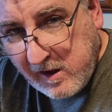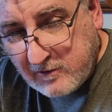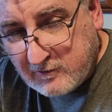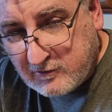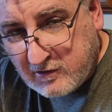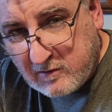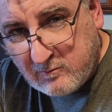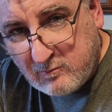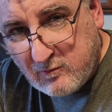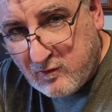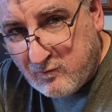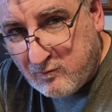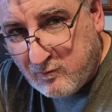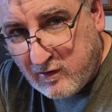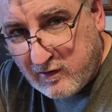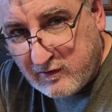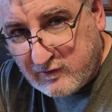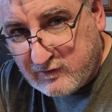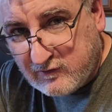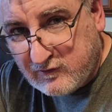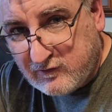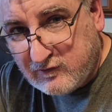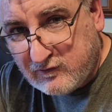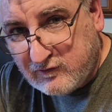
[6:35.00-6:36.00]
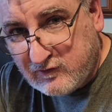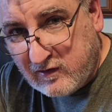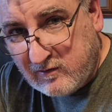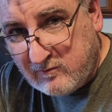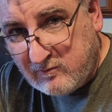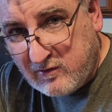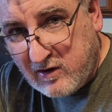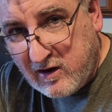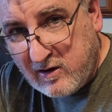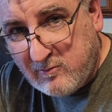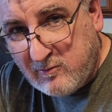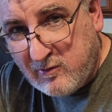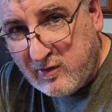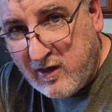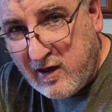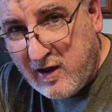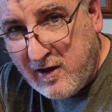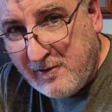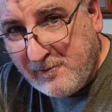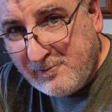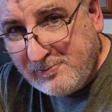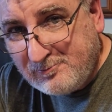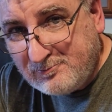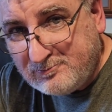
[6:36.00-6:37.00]
I take both bites at the same time, with
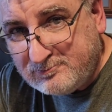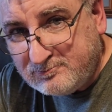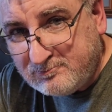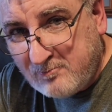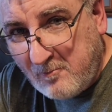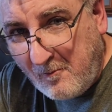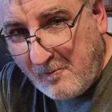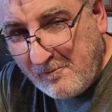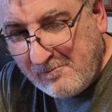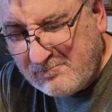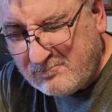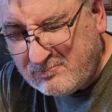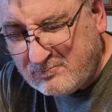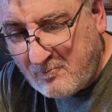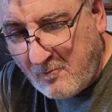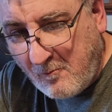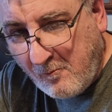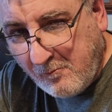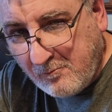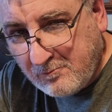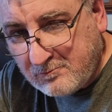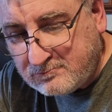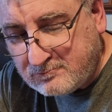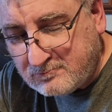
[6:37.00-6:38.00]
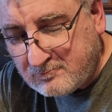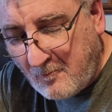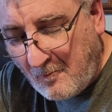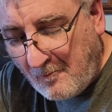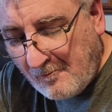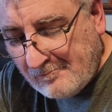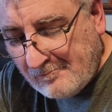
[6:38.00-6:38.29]
that.